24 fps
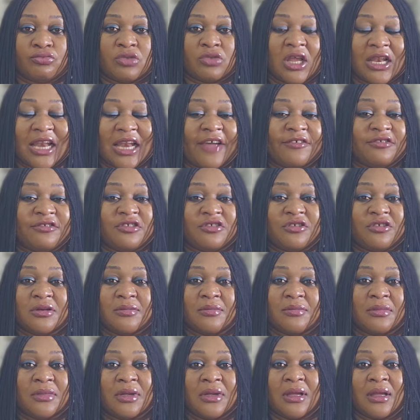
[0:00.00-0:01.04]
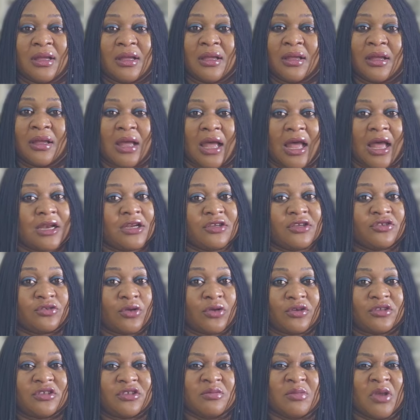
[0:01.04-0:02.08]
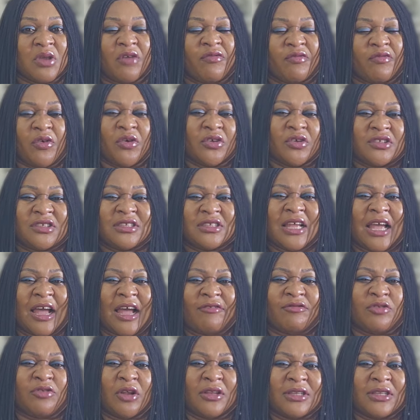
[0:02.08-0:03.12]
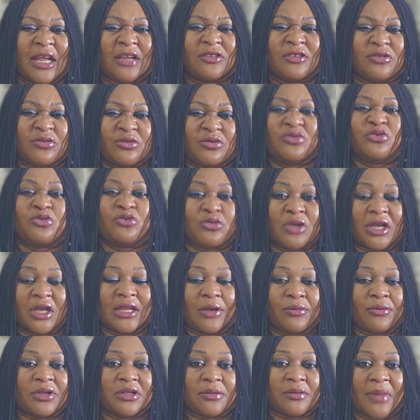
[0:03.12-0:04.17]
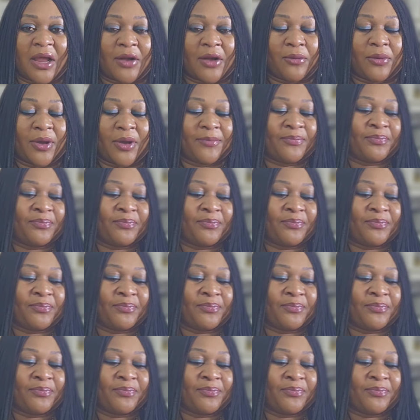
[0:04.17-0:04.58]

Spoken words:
a live stream and insult me. Of course, they have done that together with Marwa.